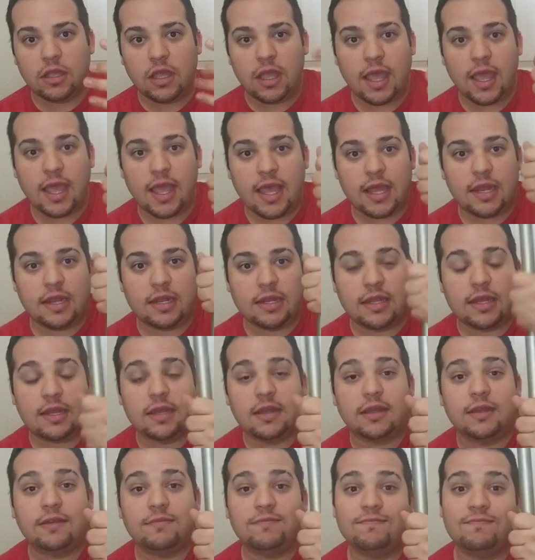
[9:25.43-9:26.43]

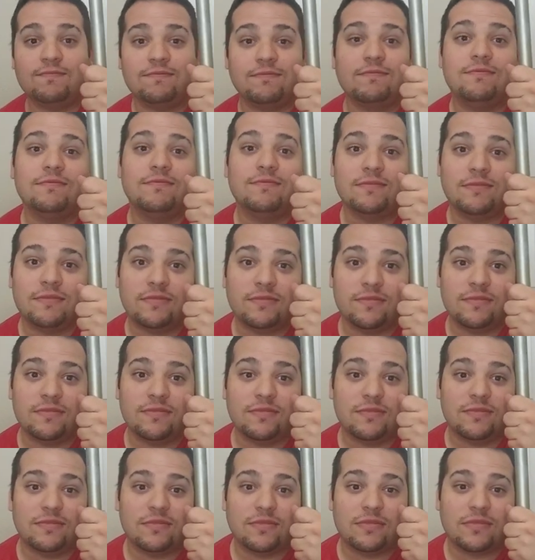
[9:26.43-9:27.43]
And
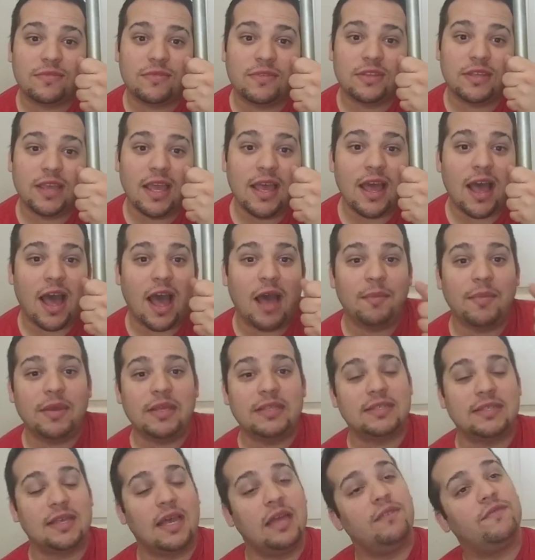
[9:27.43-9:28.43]
yeah, I'm
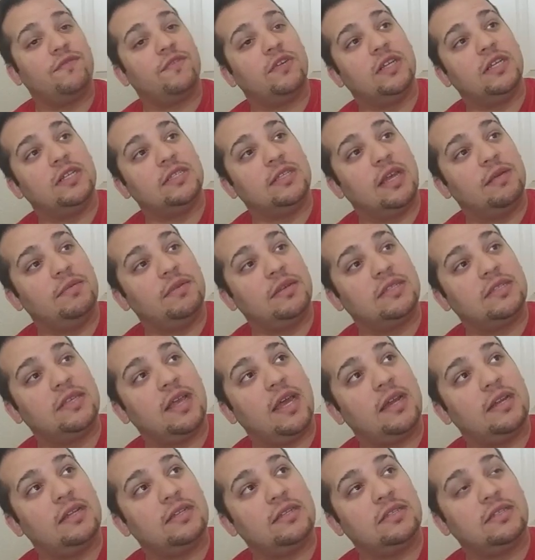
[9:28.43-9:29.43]
excited for this. I'm
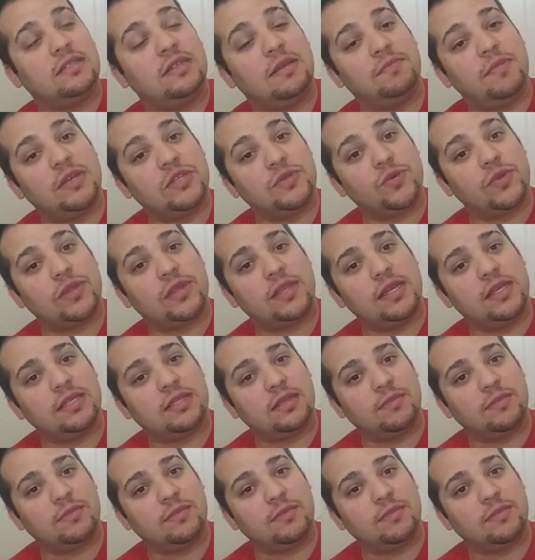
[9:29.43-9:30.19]
excited to mess with this.